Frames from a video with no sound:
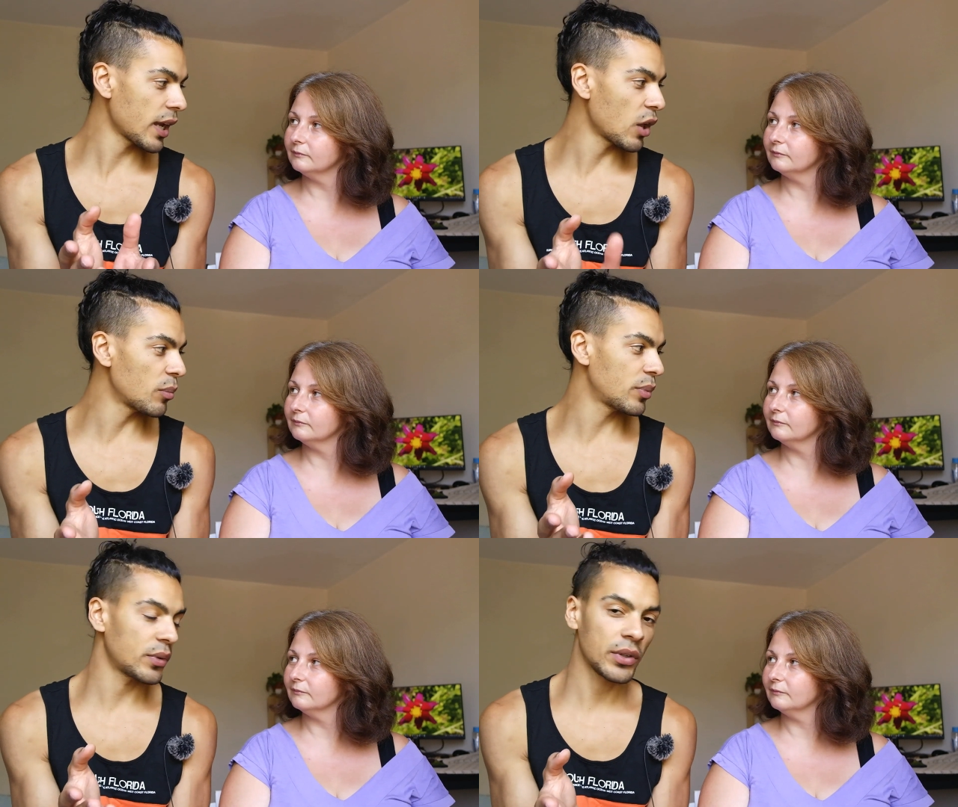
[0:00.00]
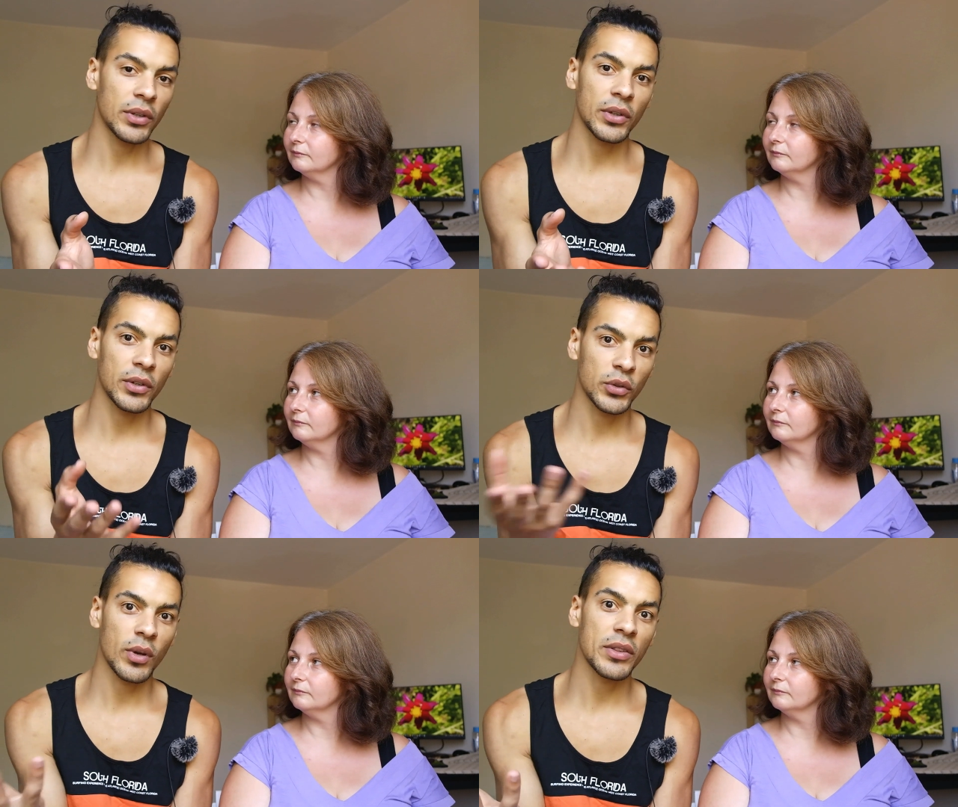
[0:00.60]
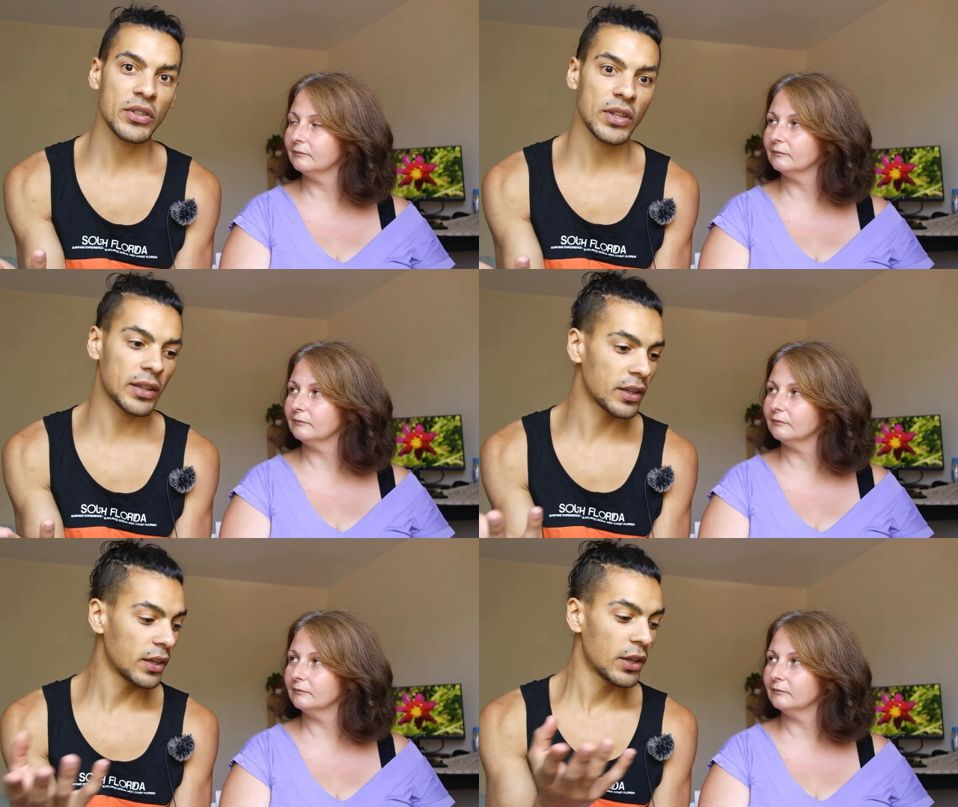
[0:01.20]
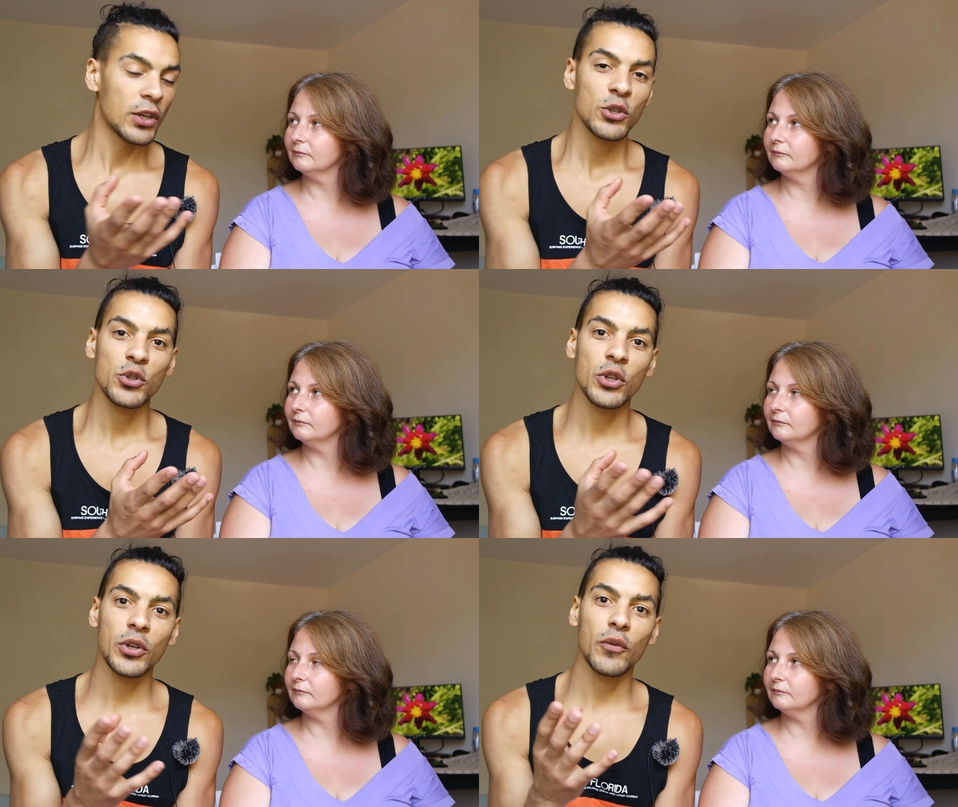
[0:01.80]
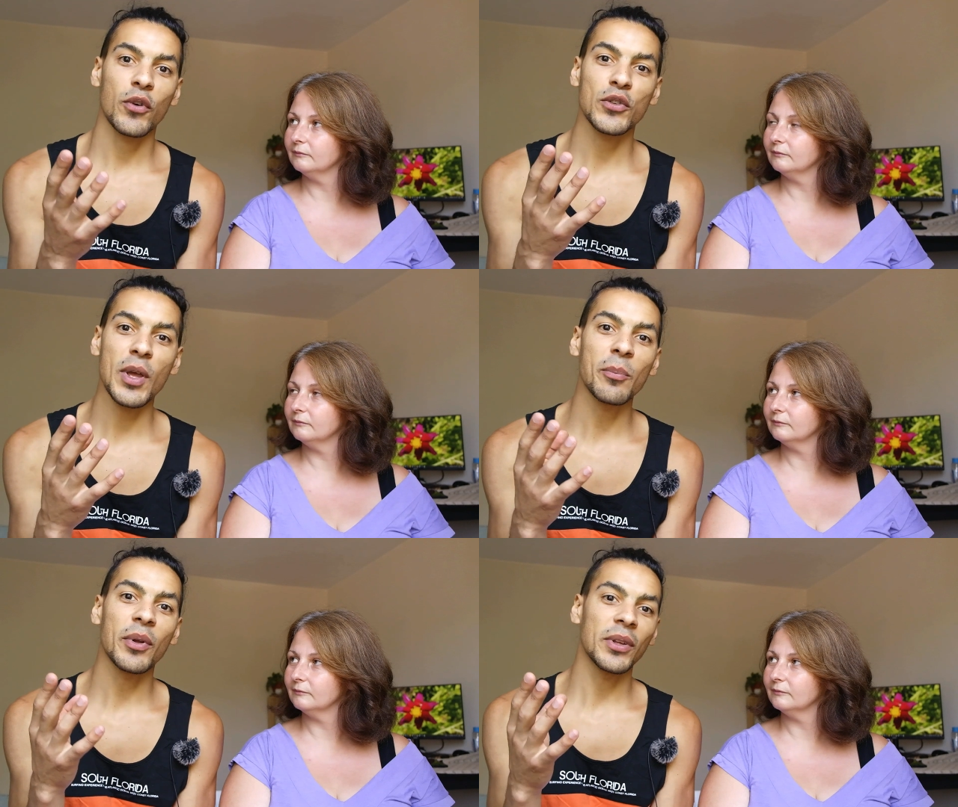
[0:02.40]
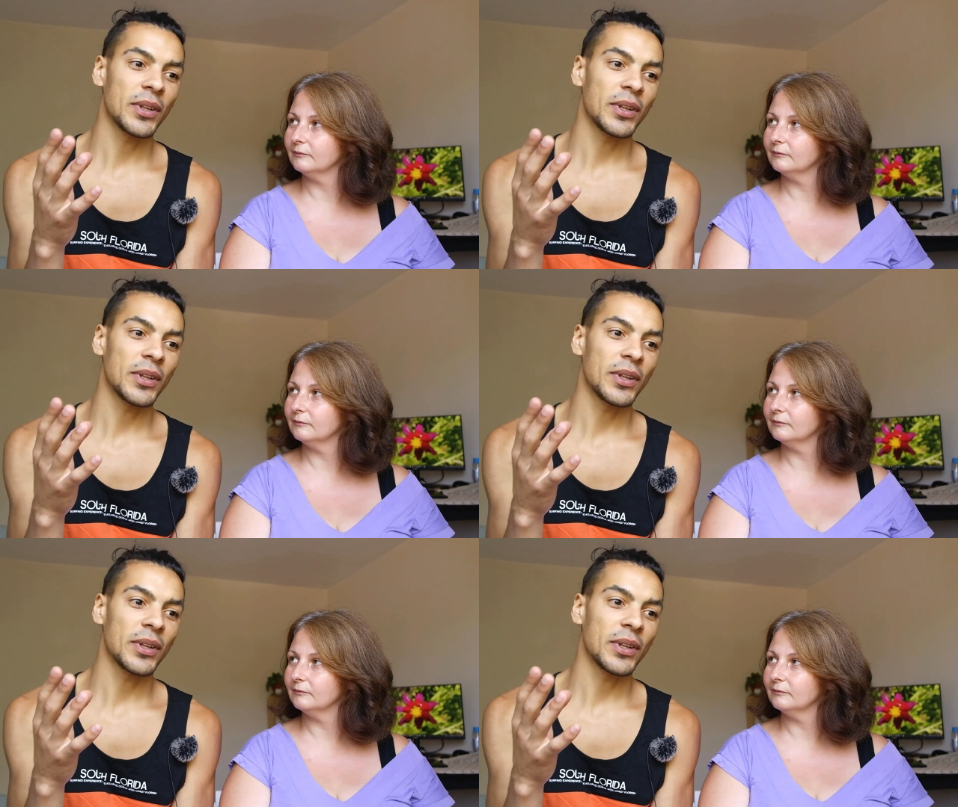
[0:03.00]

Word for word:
Speaker 1: to help uh, to understand. Uh, for example,